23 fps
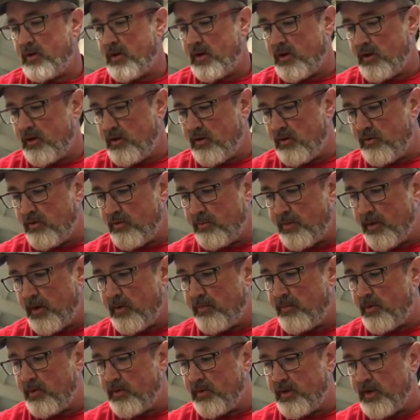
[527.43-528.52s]
I could go through
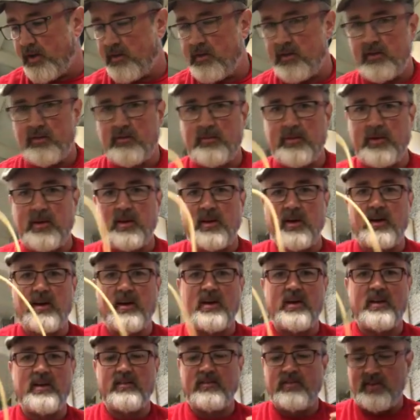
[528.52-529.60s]
Peripole to get those, but I
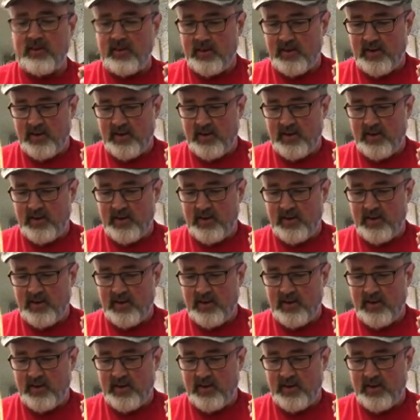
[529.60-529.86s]
kind of,